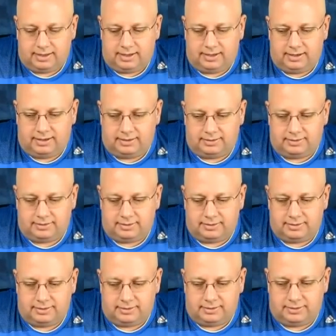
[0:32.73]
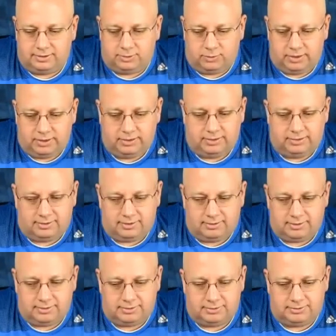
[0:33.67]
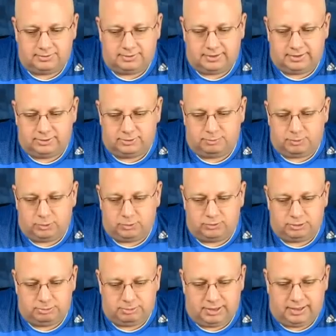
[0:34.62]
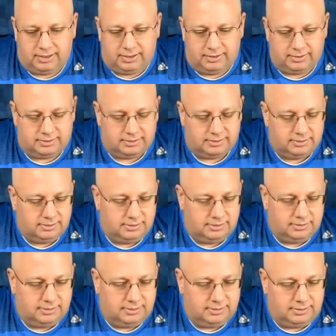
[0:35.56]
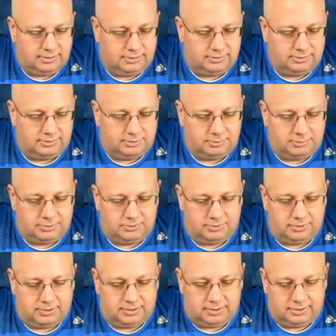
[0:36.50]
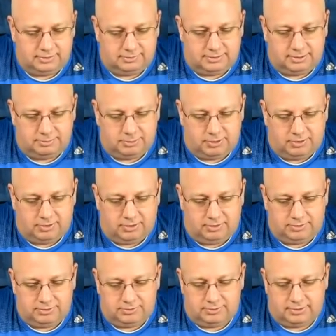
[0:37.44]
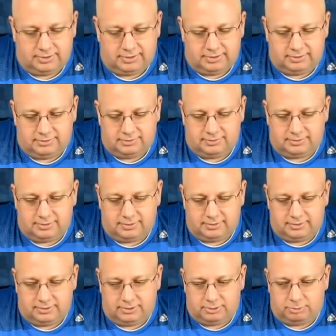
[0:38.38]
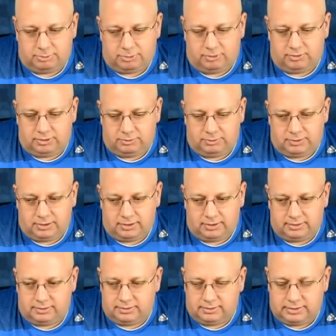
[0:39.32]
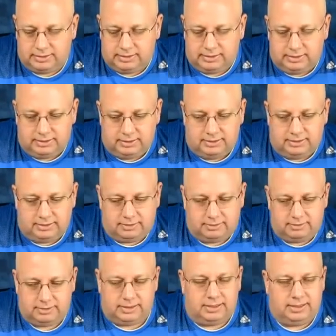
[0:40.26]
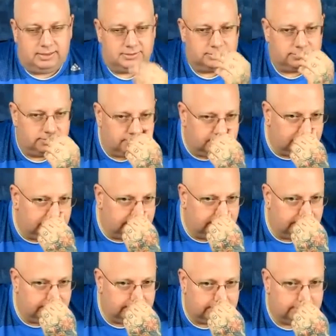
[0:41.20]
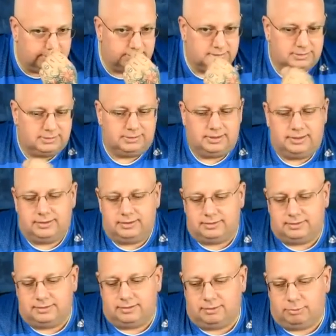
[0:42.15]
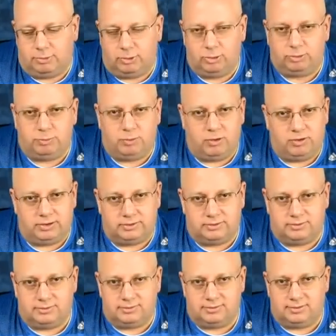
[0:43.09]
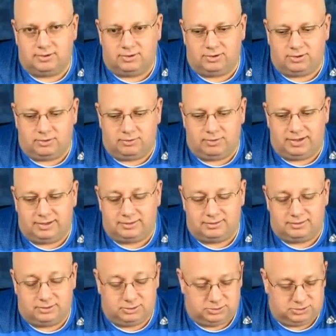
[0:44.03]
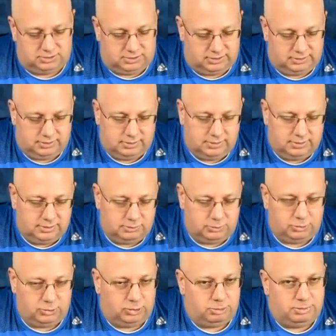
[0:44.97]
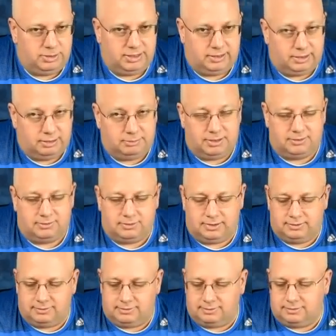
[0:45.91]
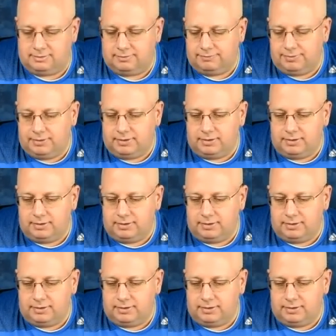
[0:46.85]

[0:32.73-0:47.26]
at a gray card and they're saying it's mostly black and someone's looking at the same card and they're saying it's uh, you know partly white you know the answer is that uh, both parties are correct usually when they're debating the best lenses